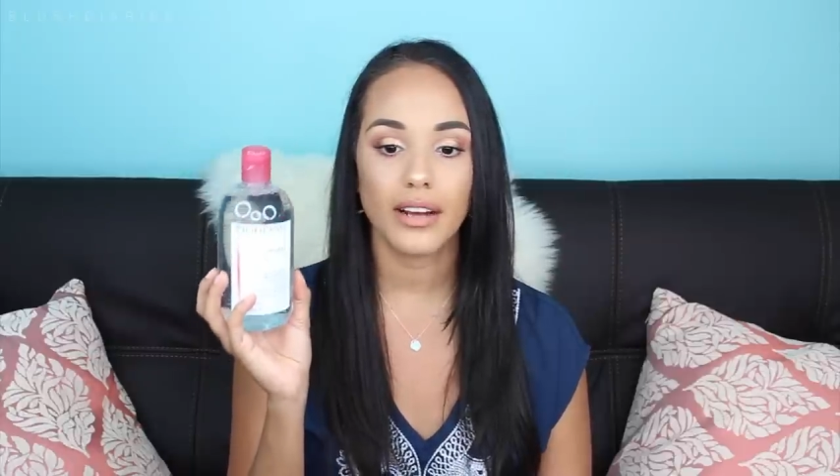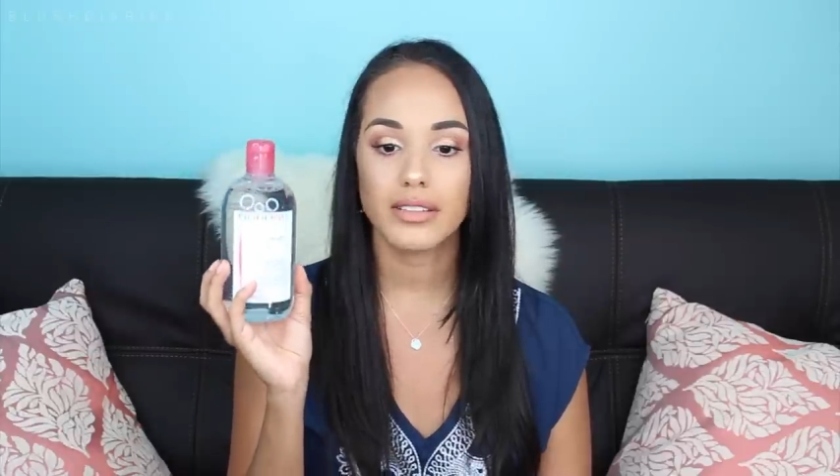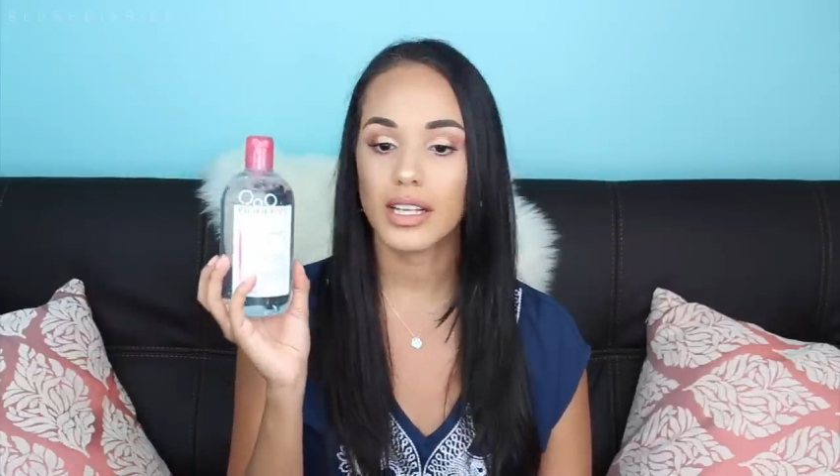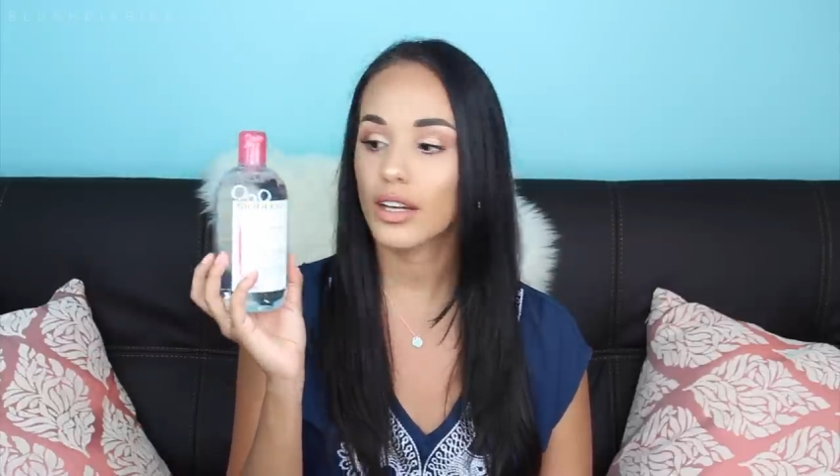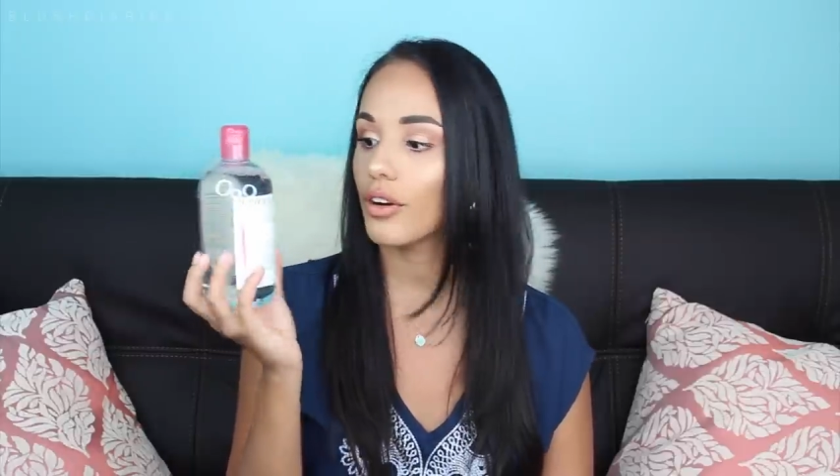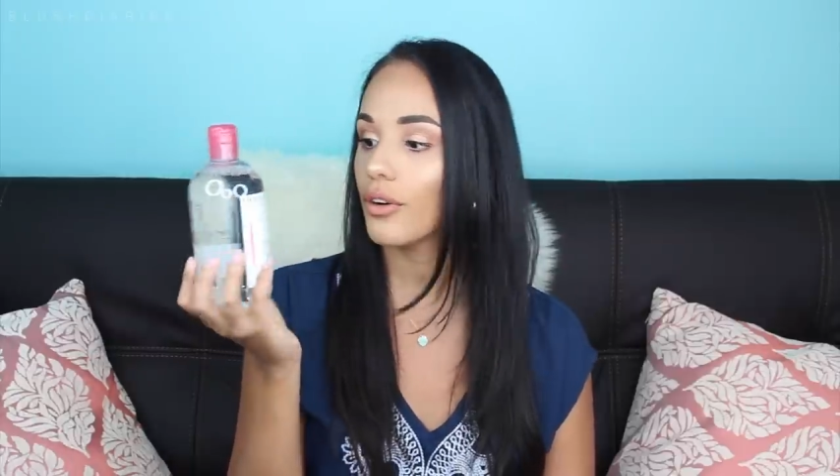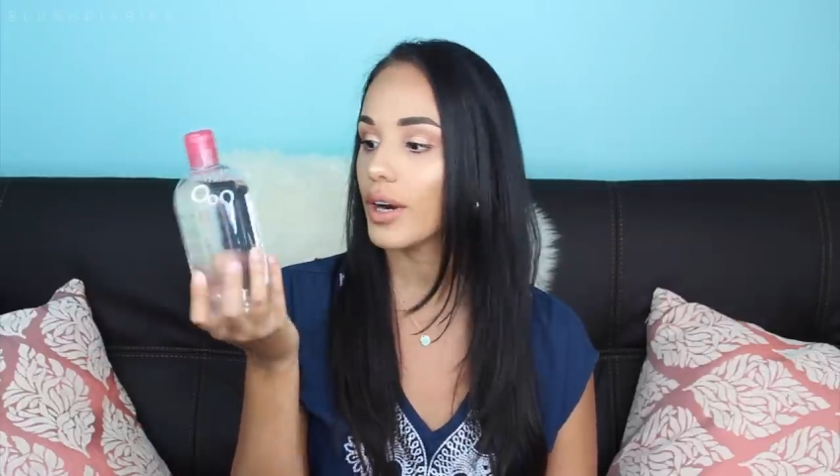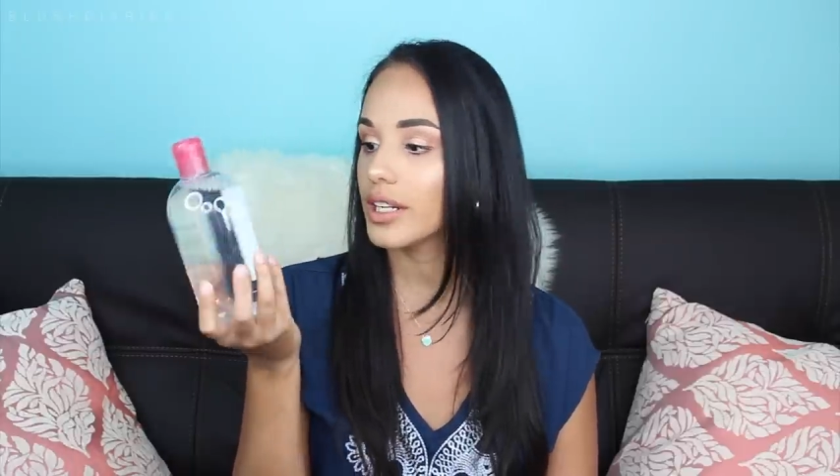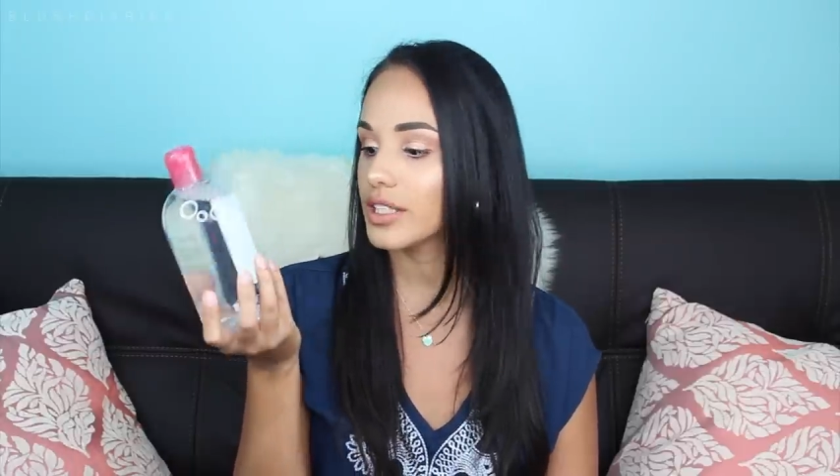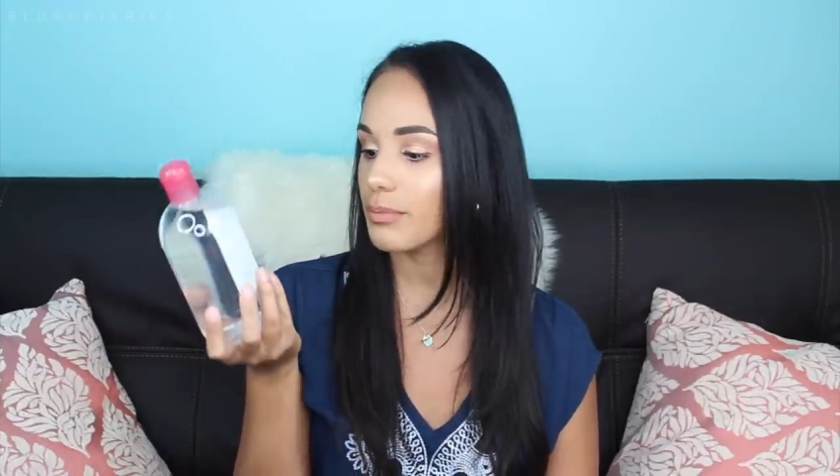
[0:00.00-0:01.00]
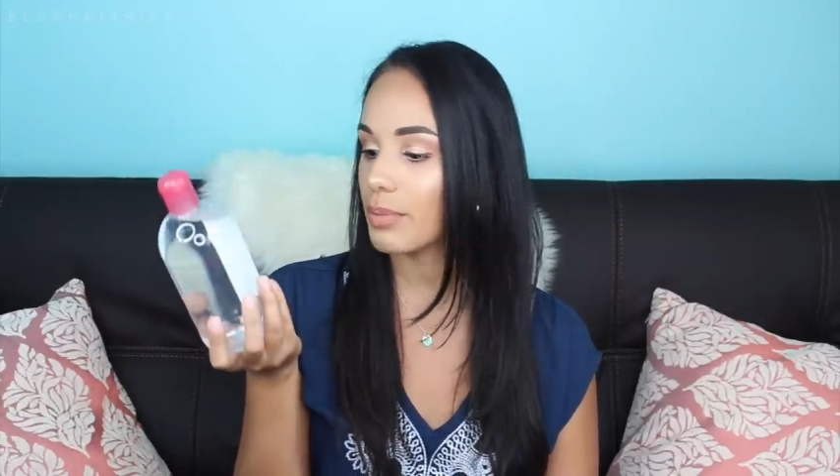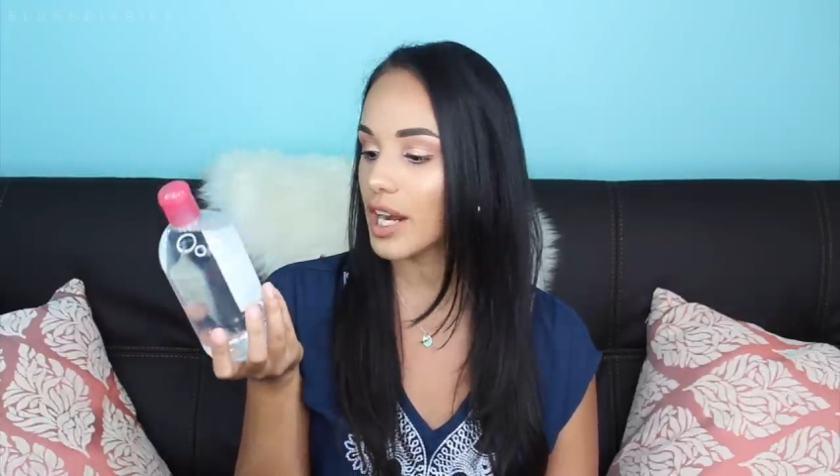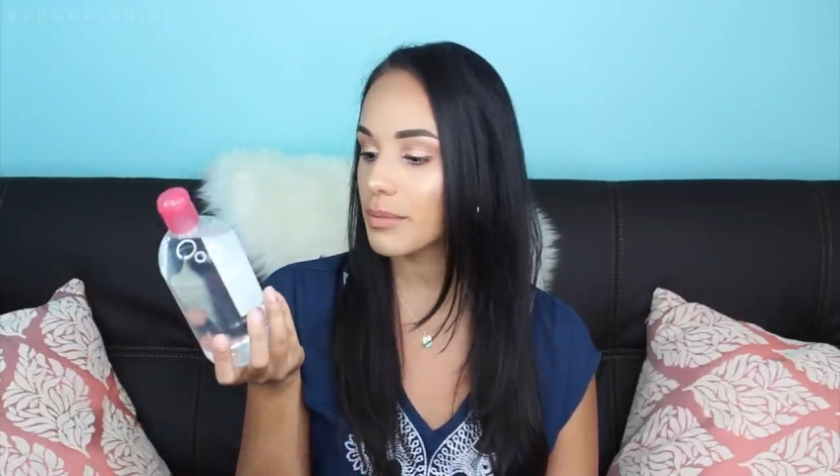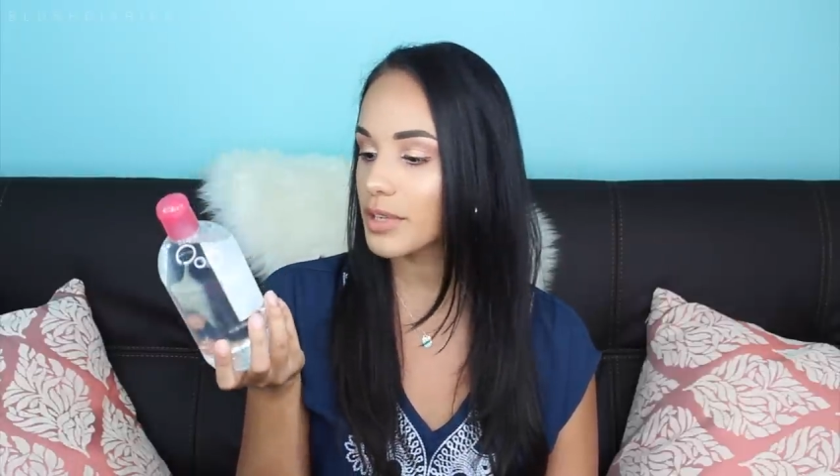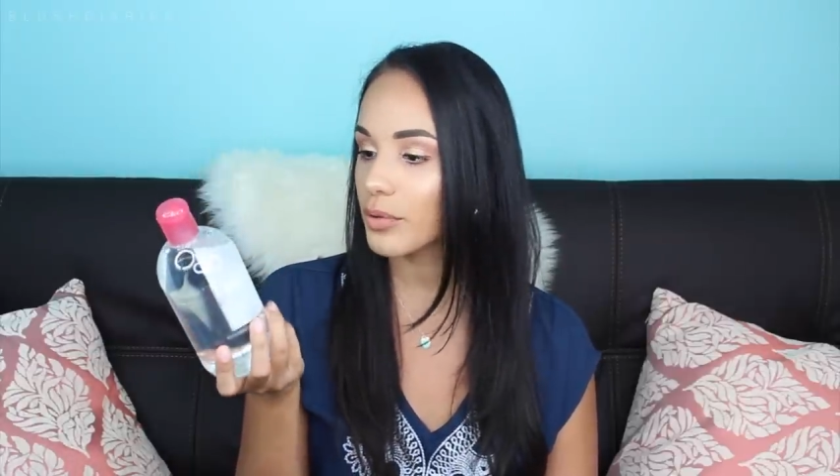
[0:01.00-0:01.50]
I was like, oh, I need to
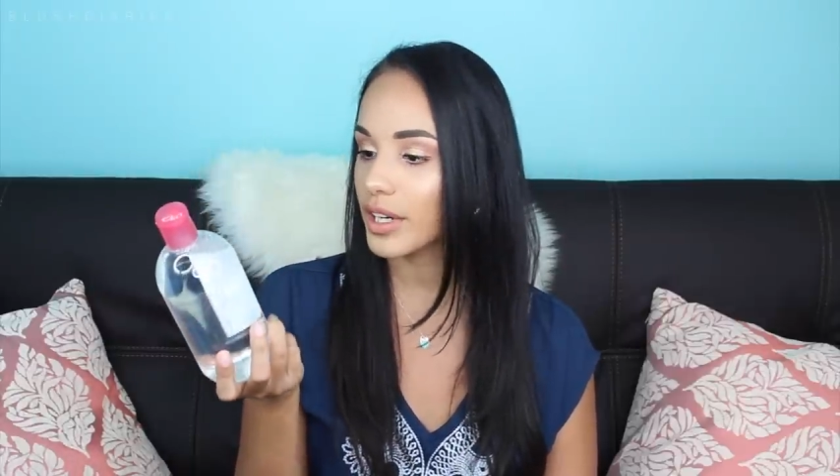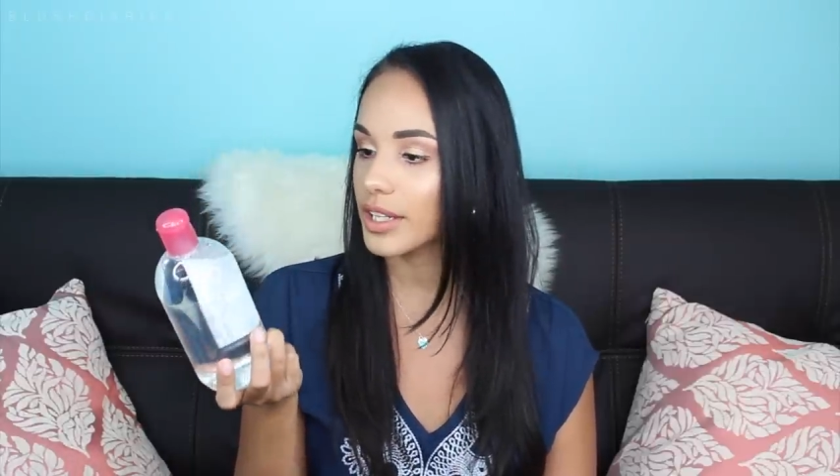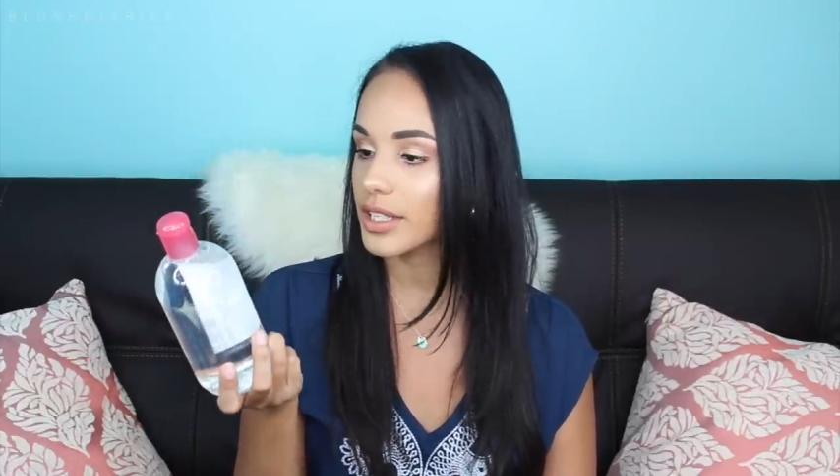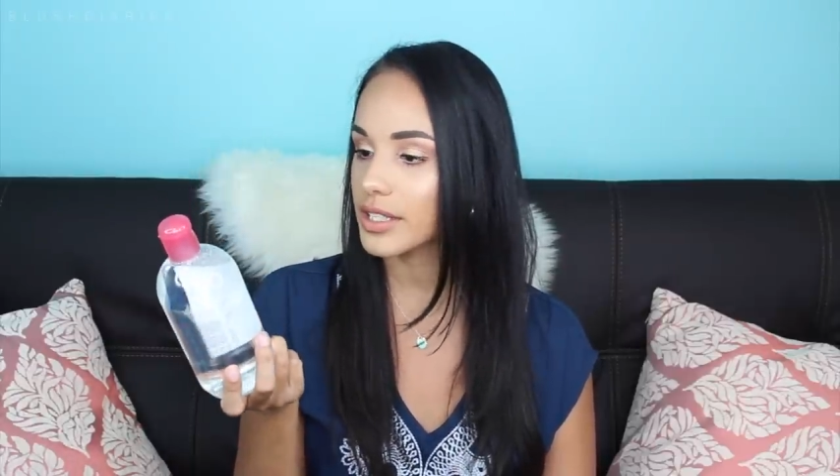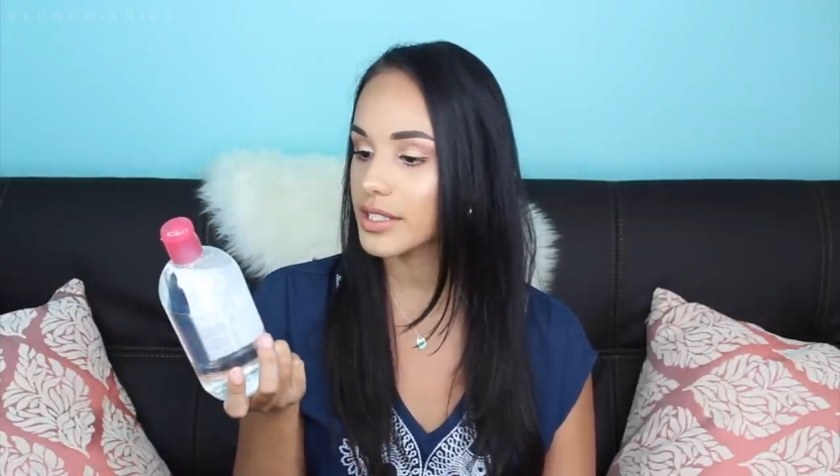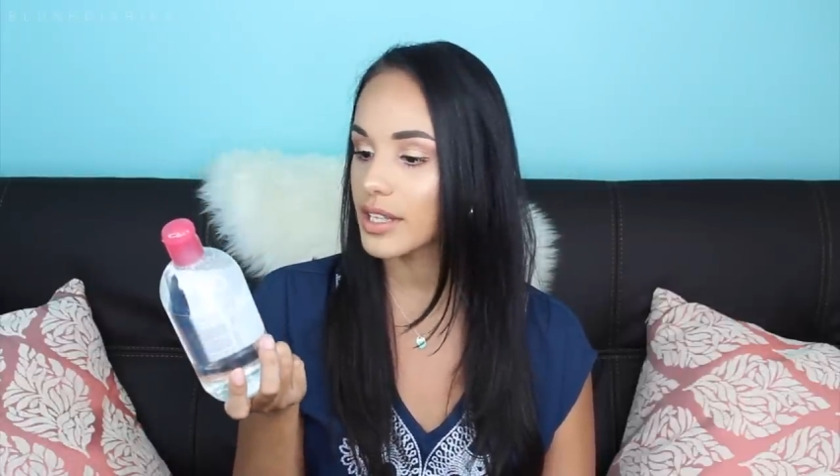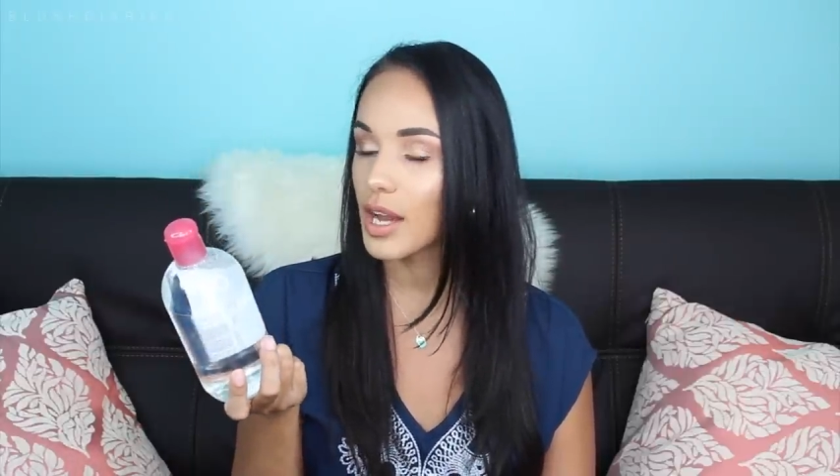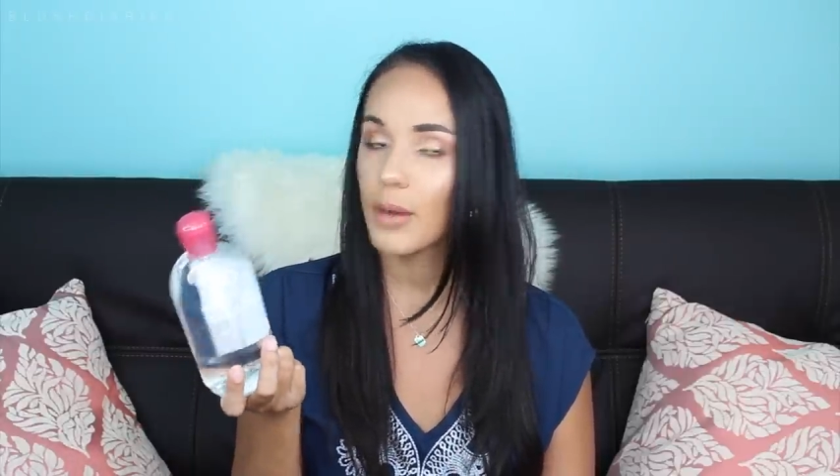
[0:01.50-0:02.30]
buy me one of these.